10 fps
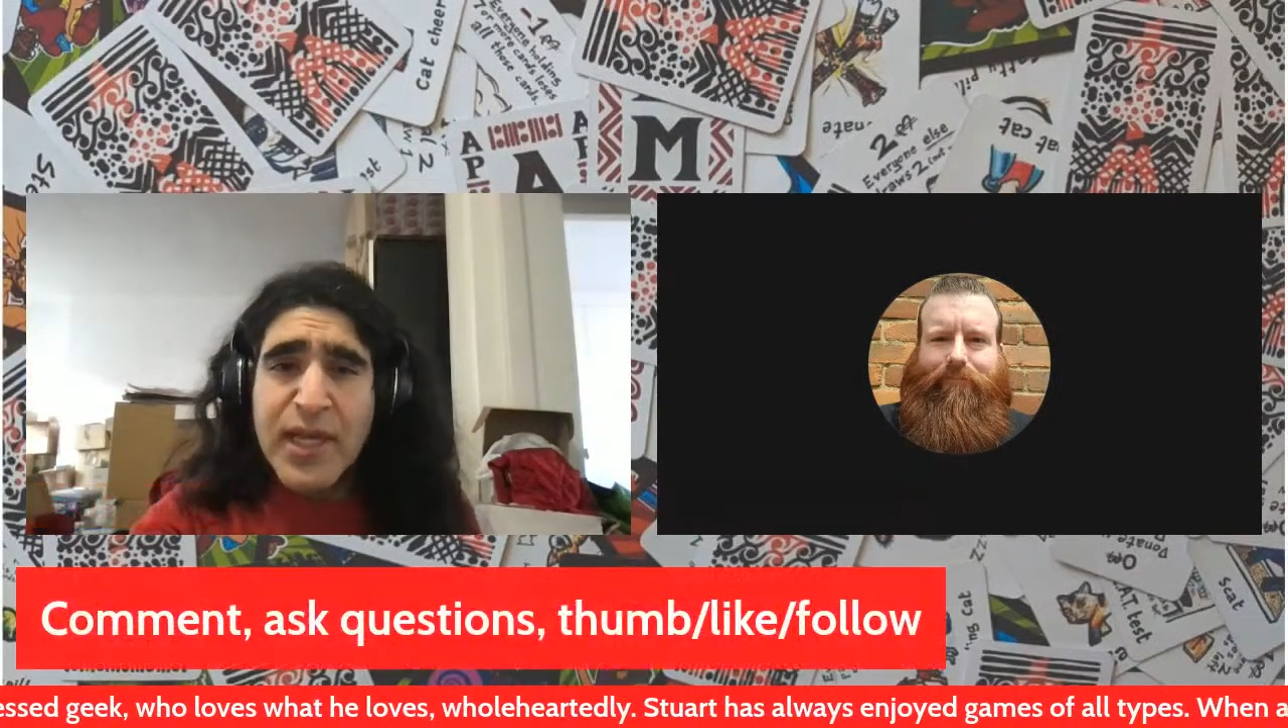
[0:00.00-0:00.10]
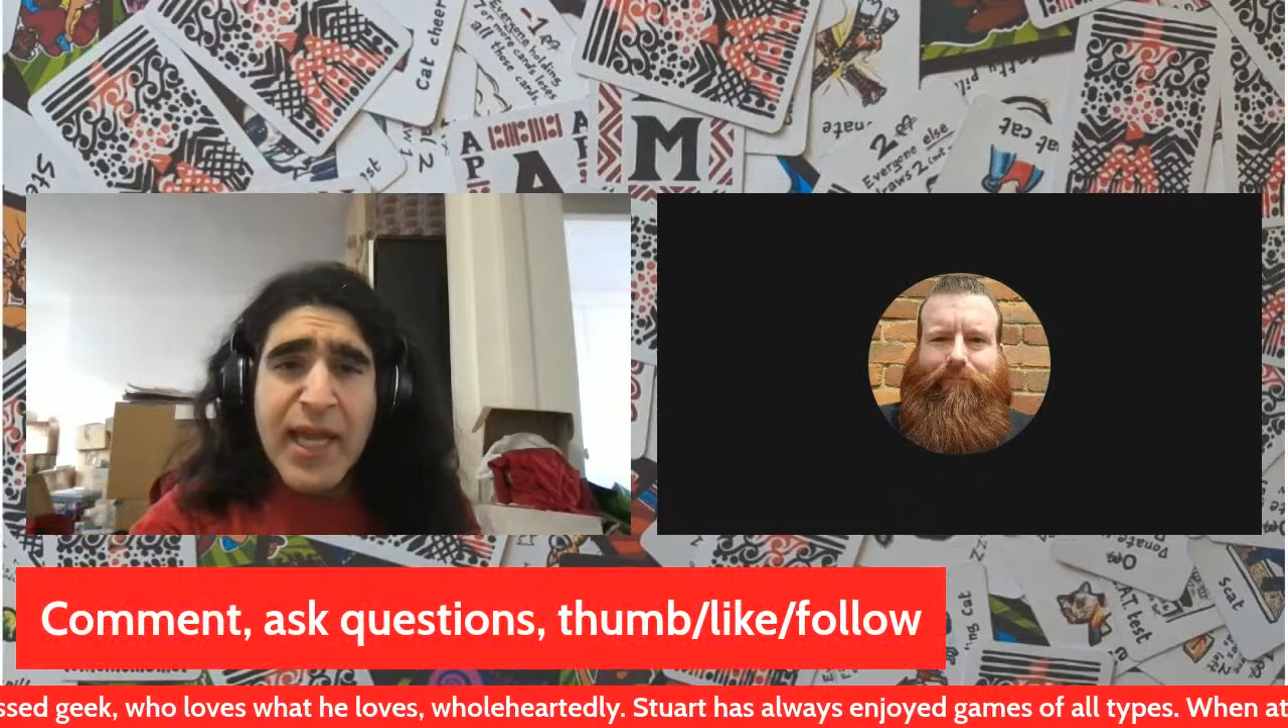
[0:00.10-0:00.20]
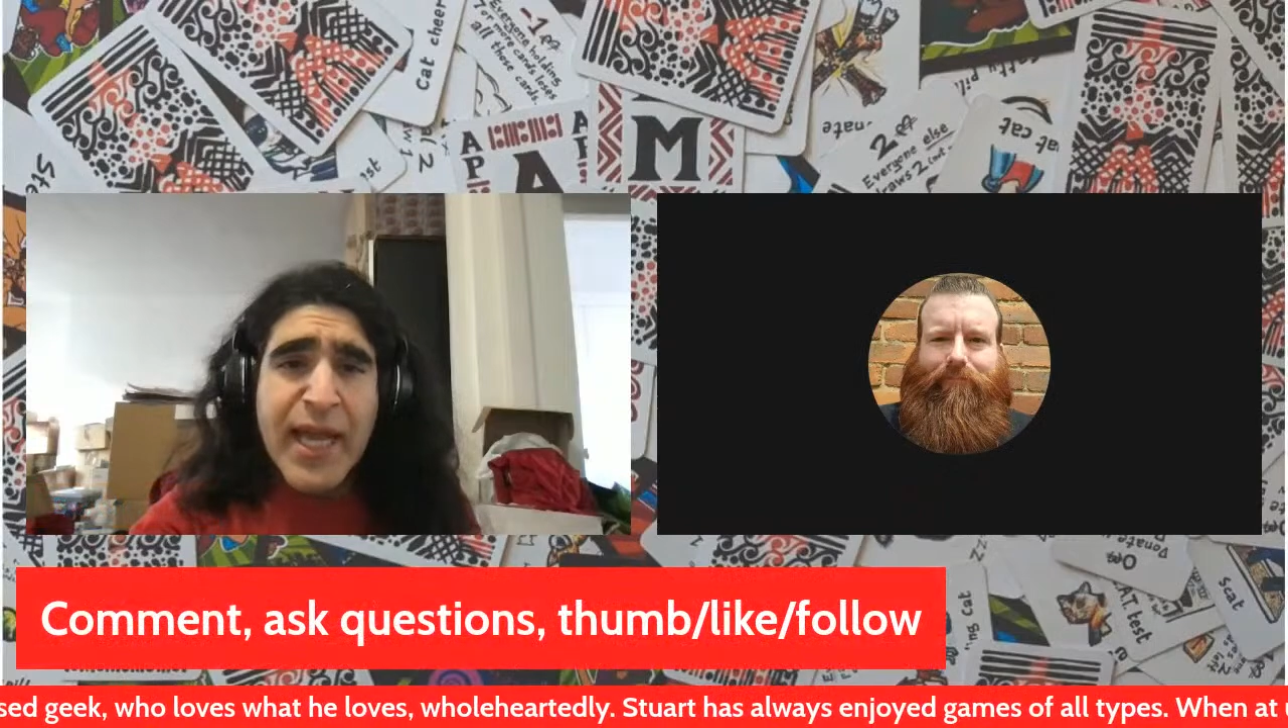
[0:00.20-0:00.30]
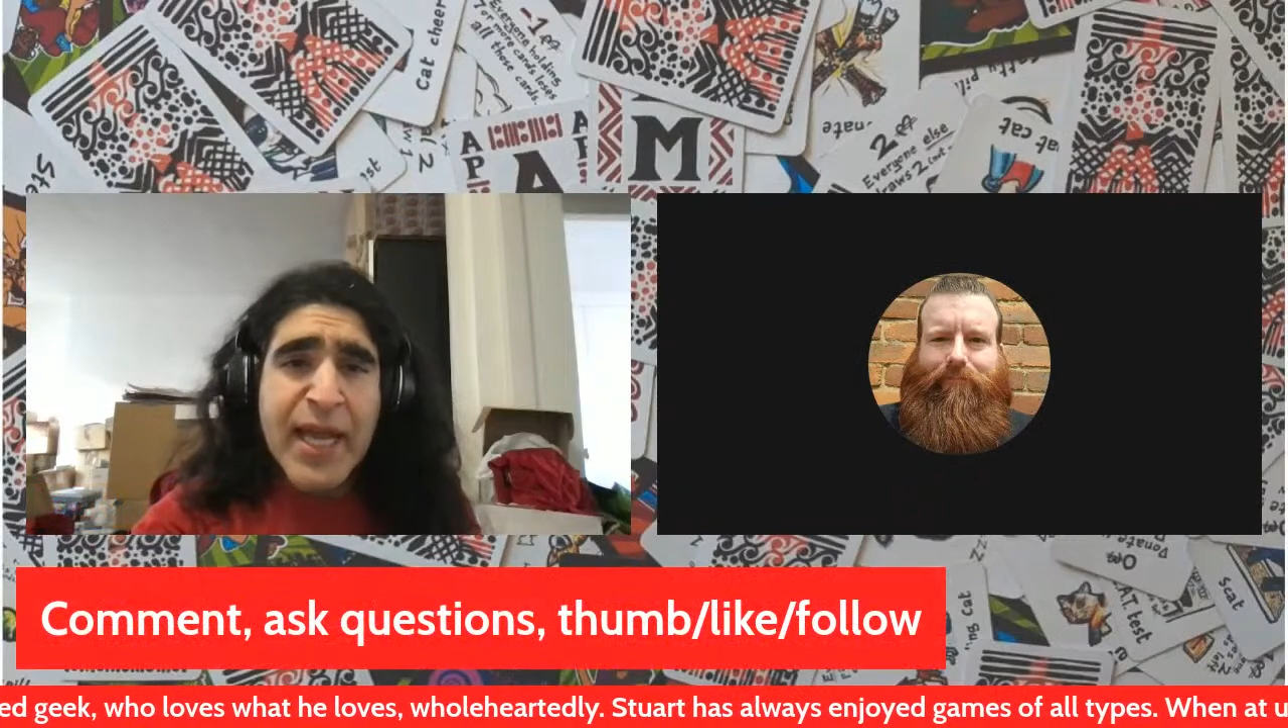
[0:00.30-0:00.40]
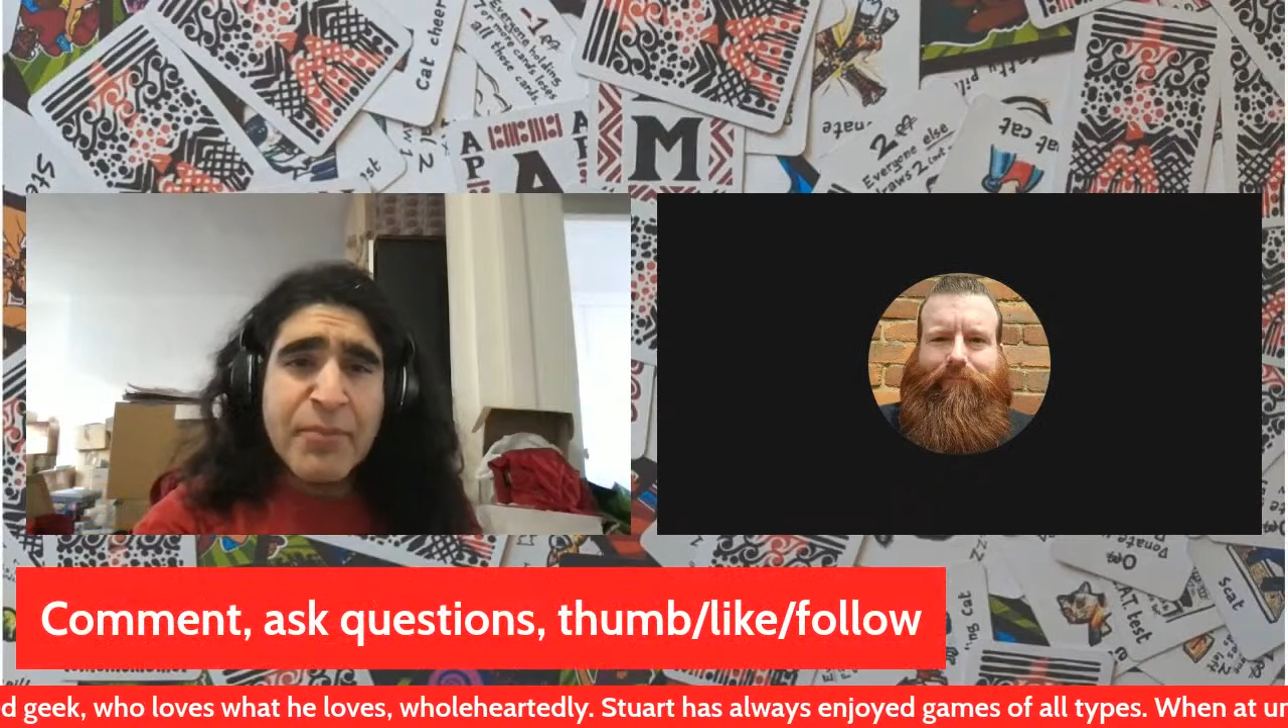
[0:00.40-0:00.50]

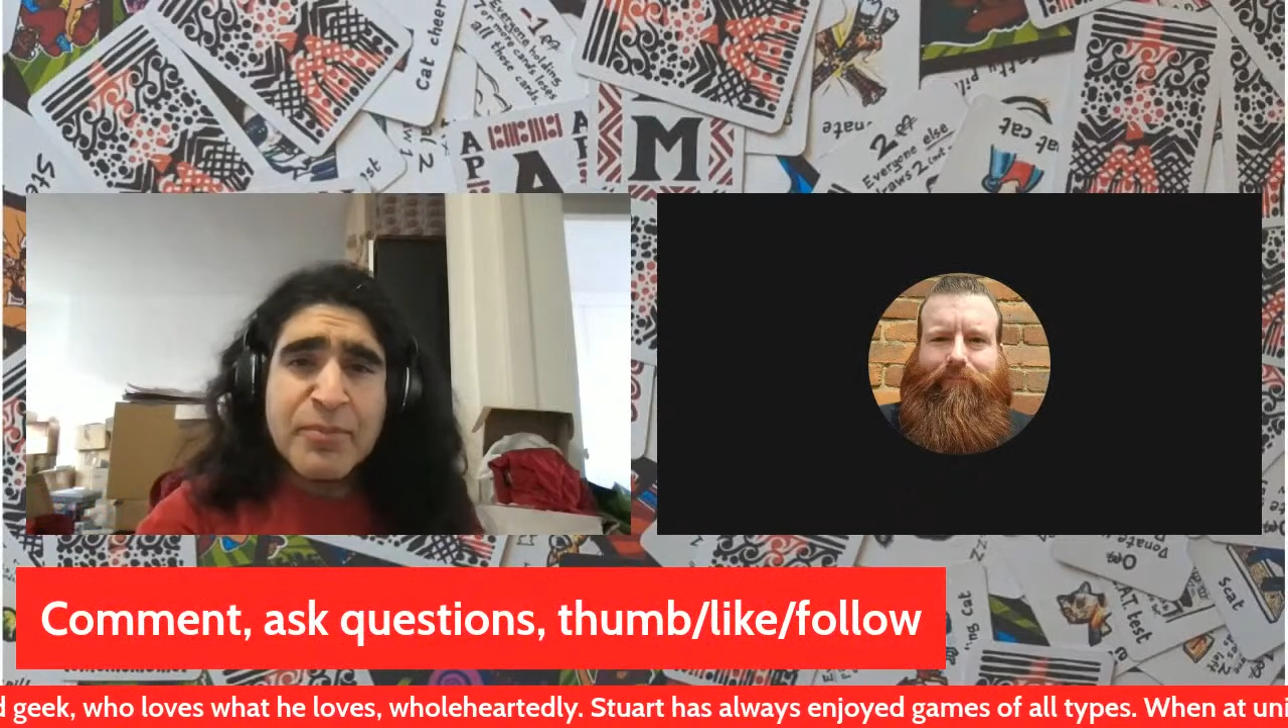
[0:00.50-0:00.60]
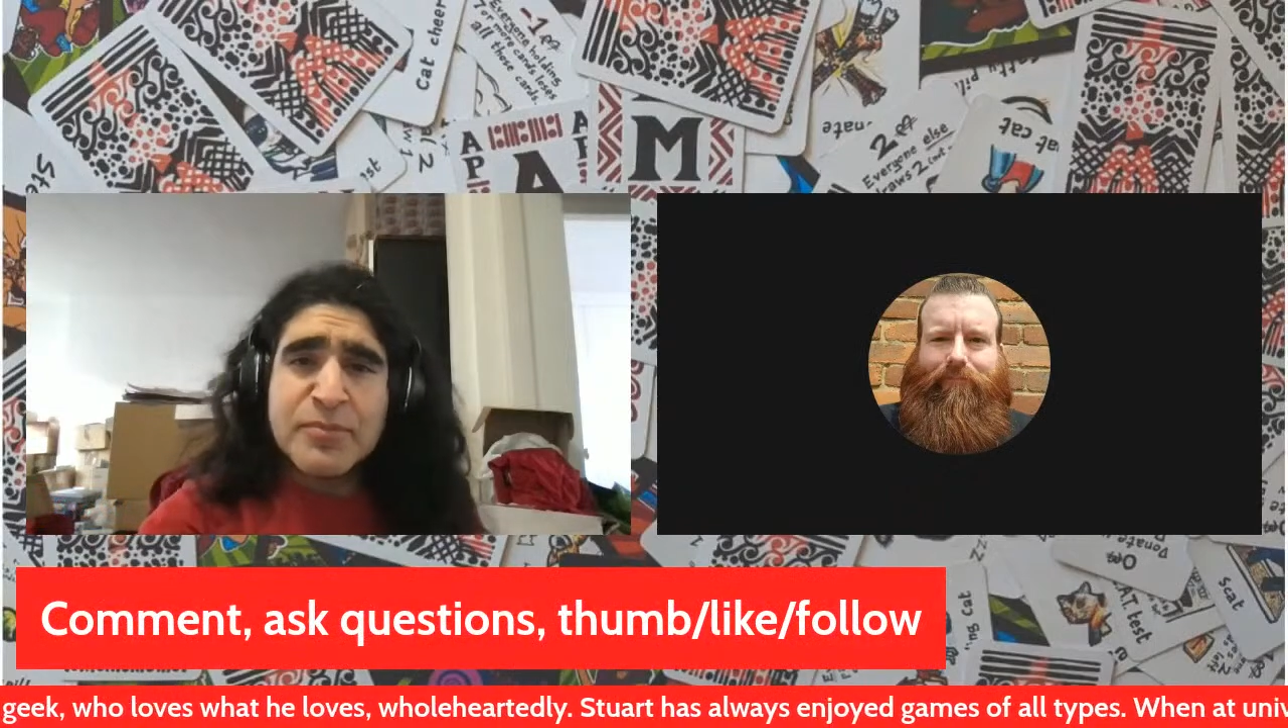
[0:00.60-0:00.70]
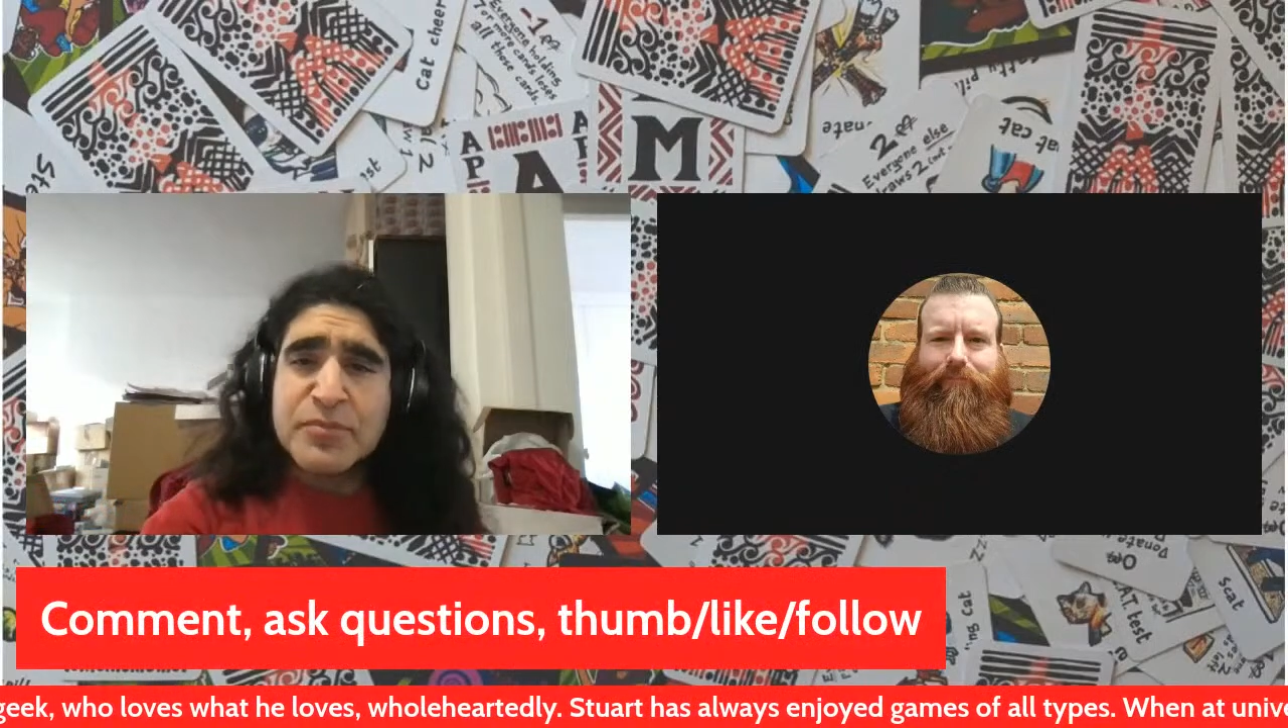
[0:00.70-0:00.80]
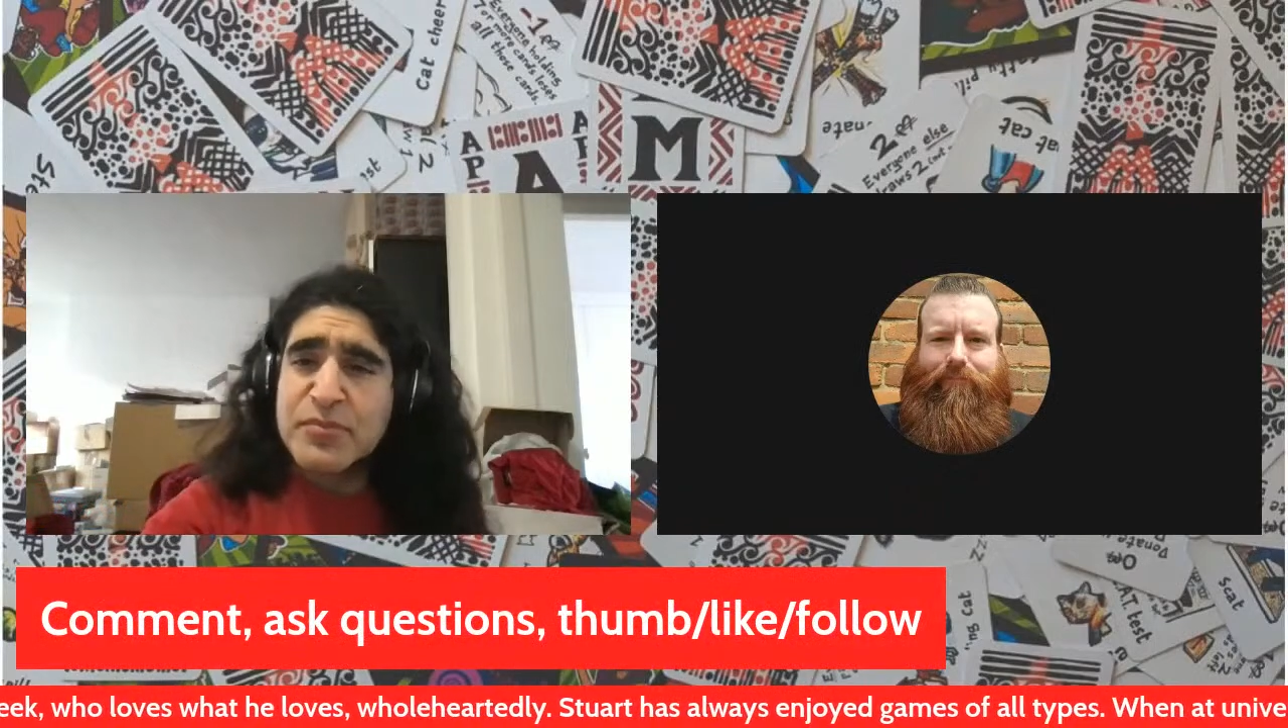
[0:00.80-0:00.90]
Um,